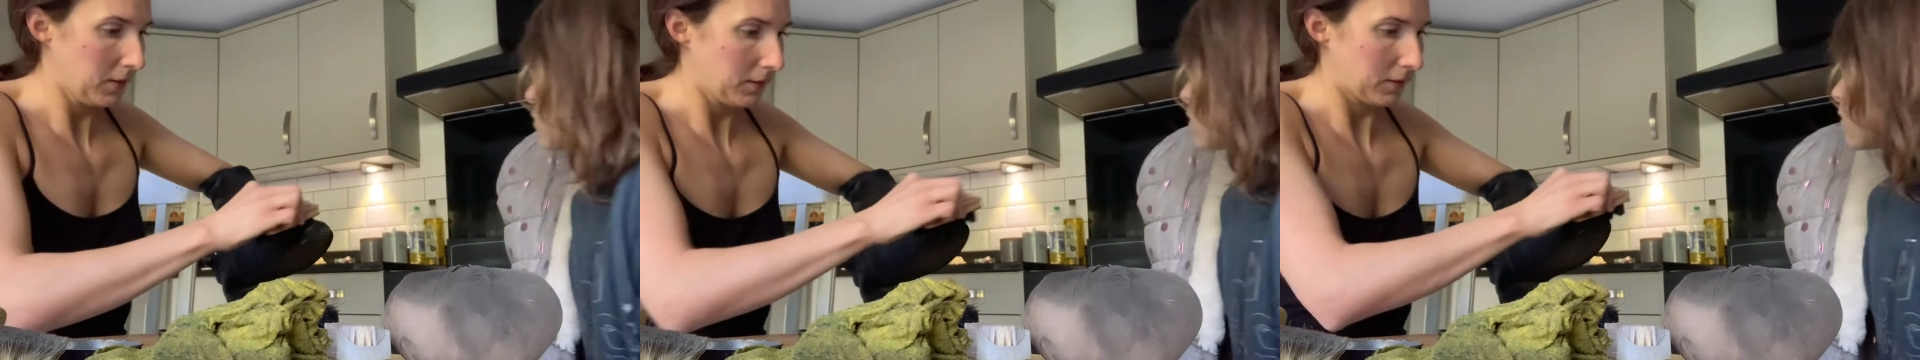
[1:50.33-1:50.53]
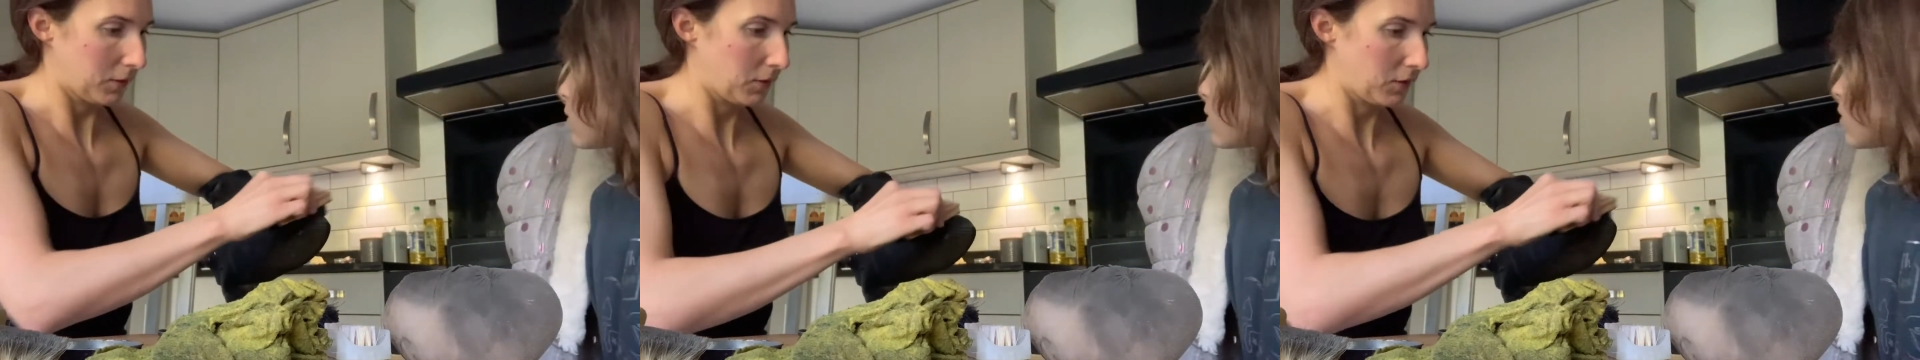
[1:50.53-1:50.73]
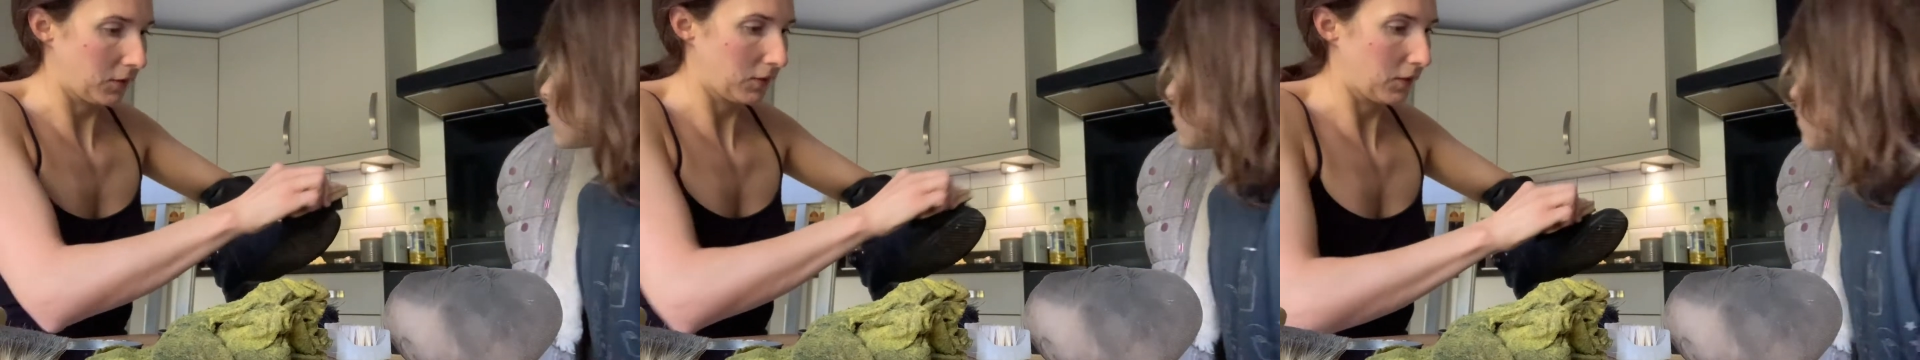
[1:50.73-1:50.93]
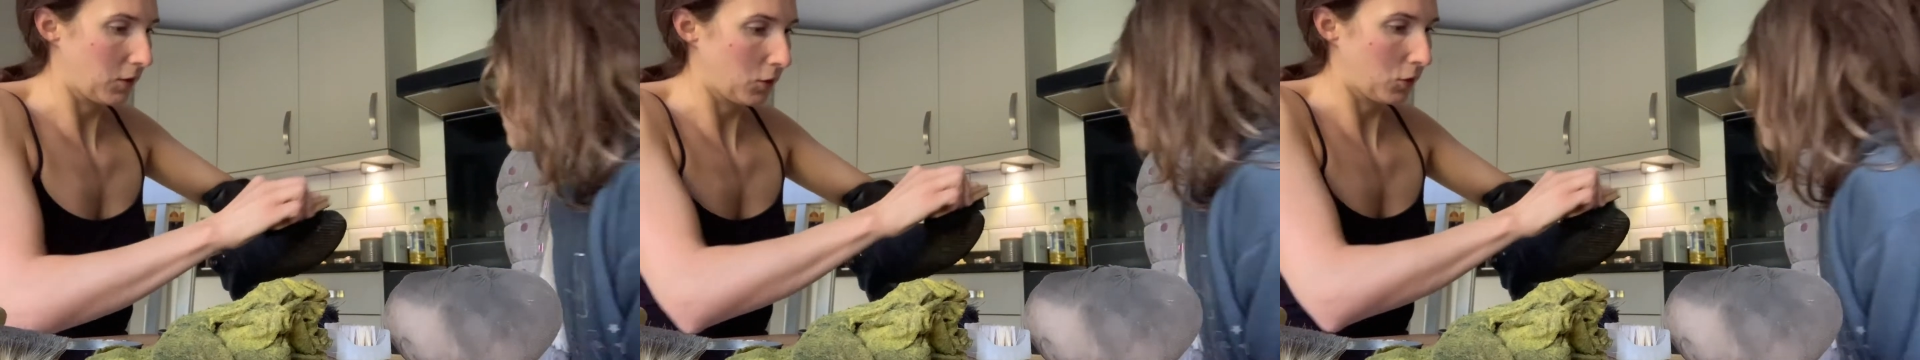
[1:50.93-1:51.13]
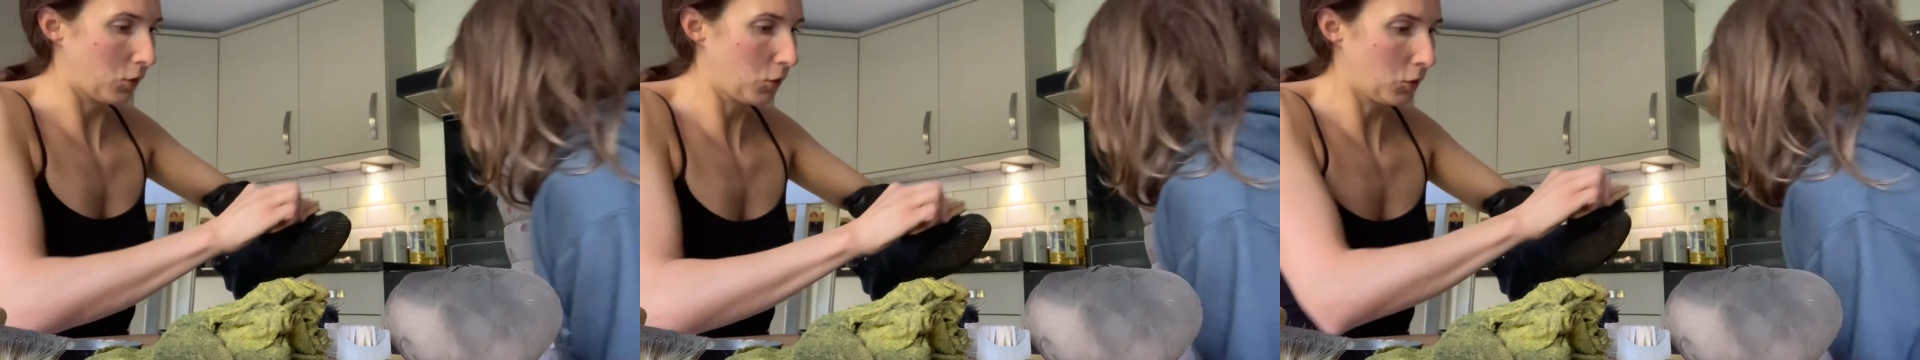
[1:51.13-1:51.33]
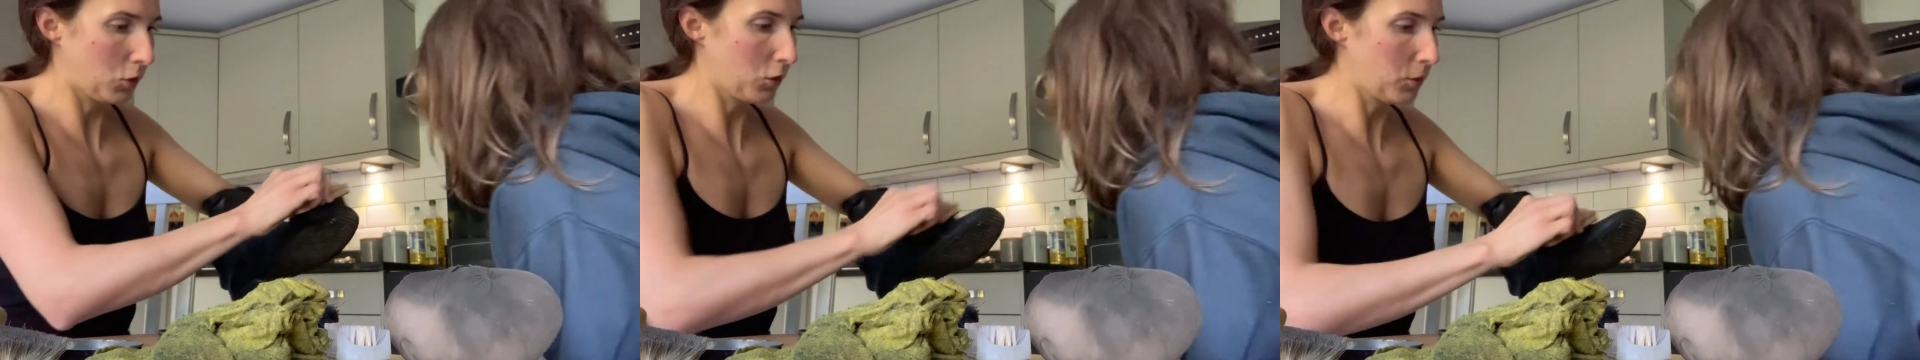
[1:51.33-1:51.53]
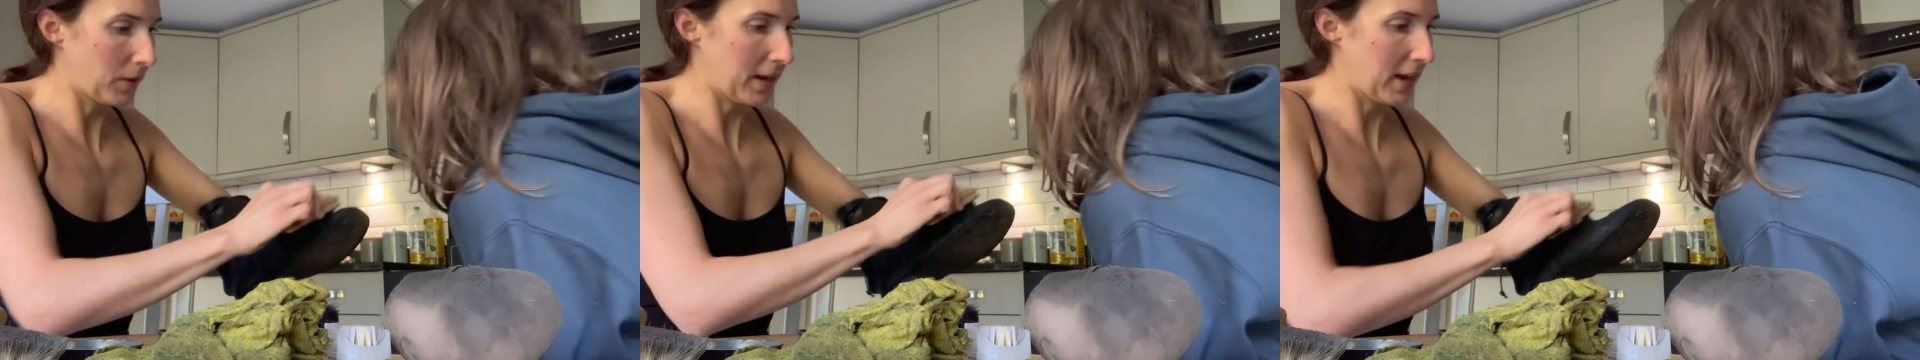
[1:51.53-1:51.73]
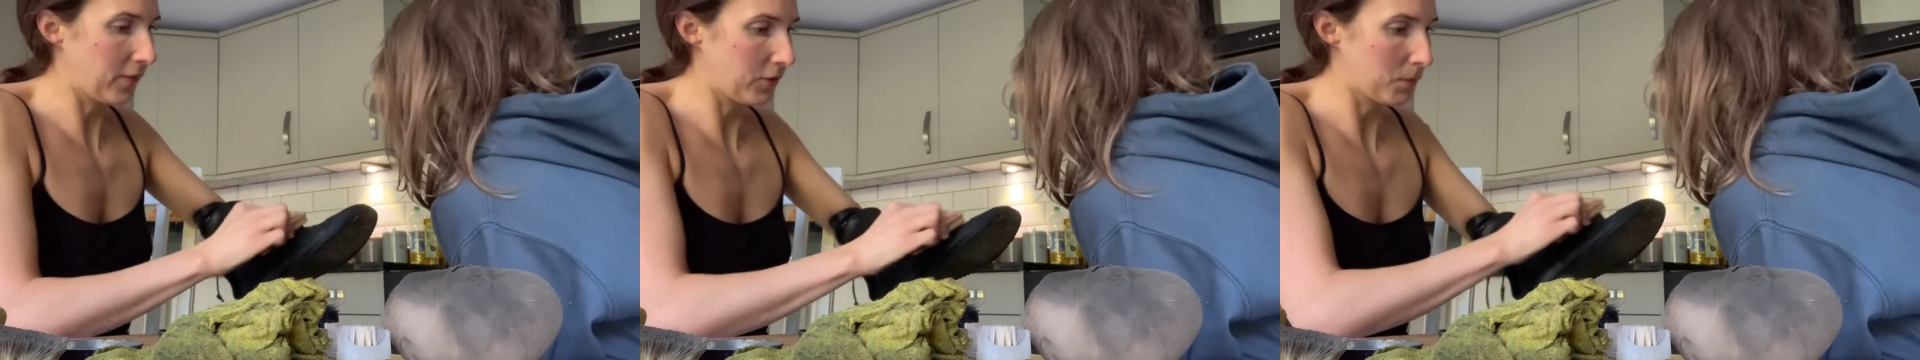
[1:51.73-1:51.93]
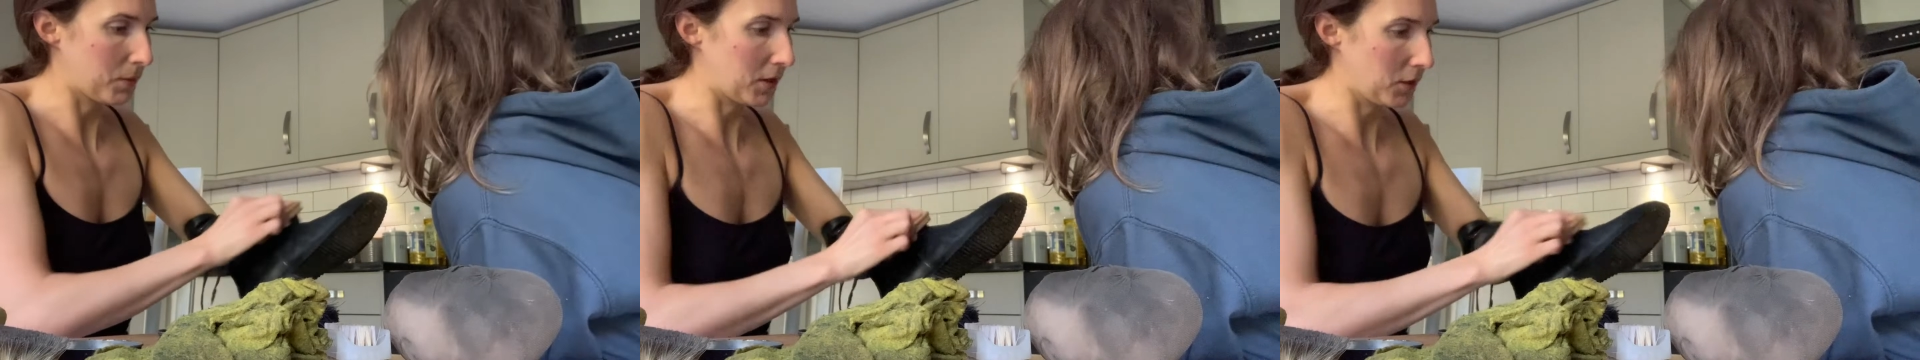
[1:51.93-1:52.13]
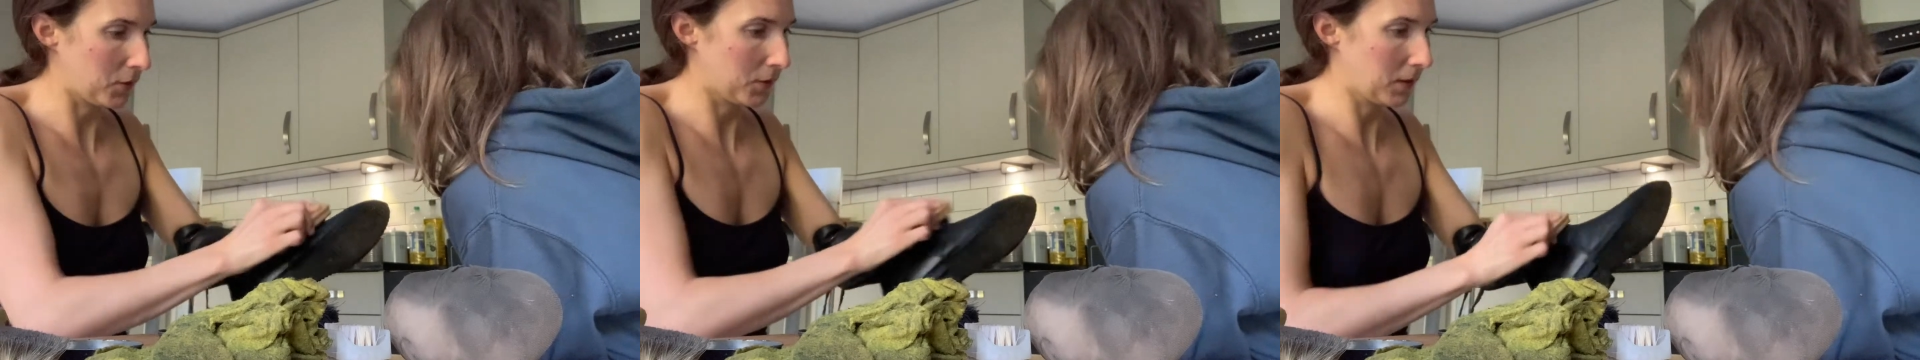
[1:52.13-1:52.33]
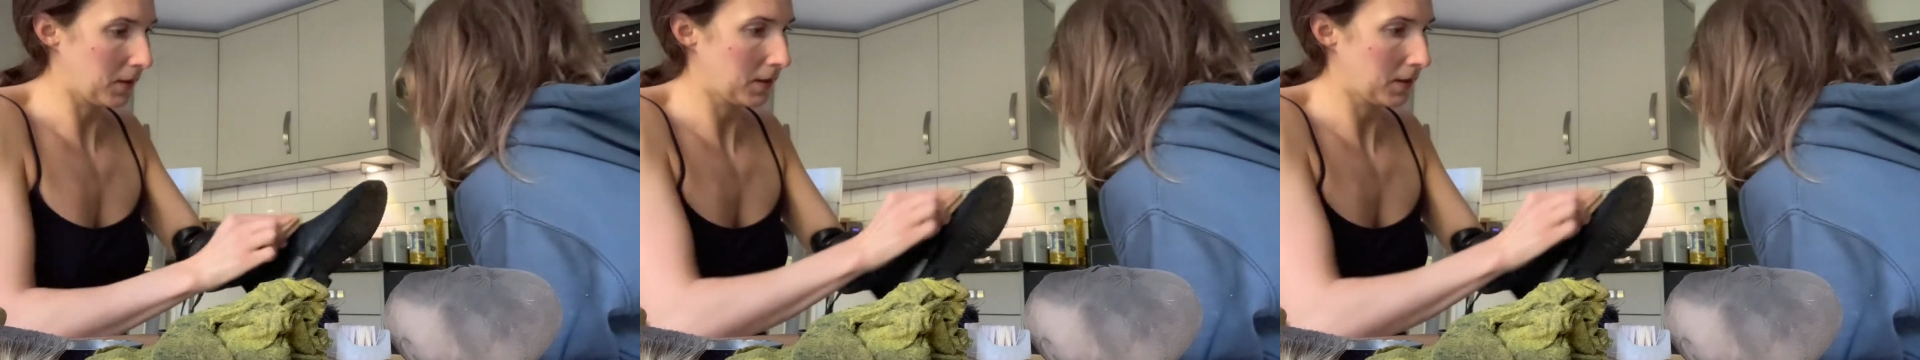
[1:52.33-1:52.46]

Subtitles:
So I just all the way over the boot,